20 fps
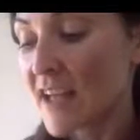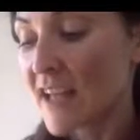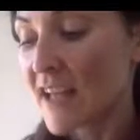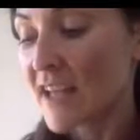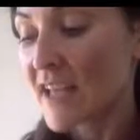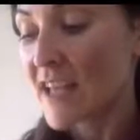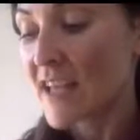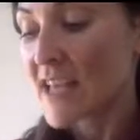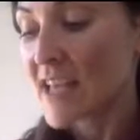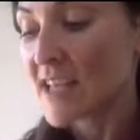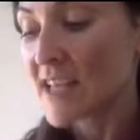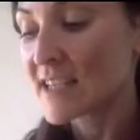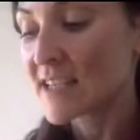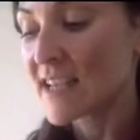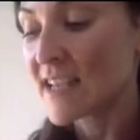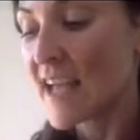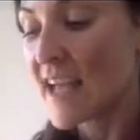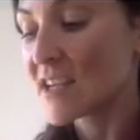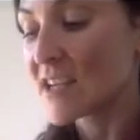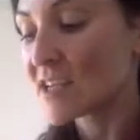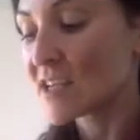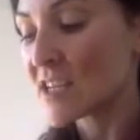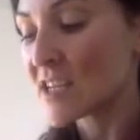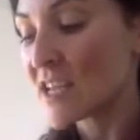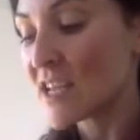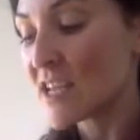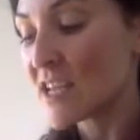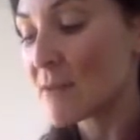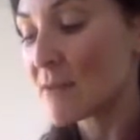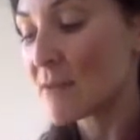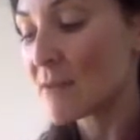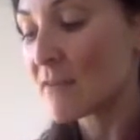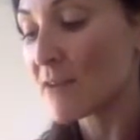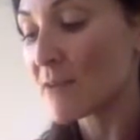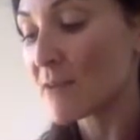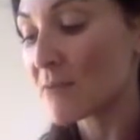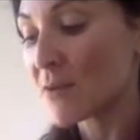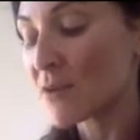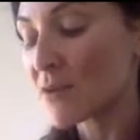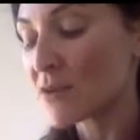like heated energy, a bit of
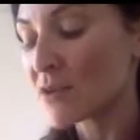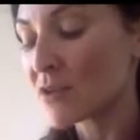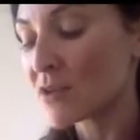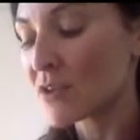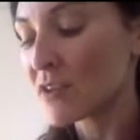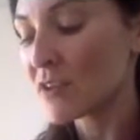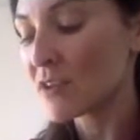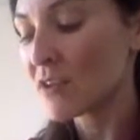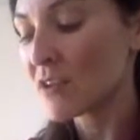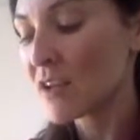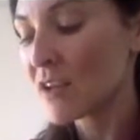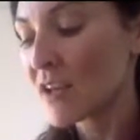emotion,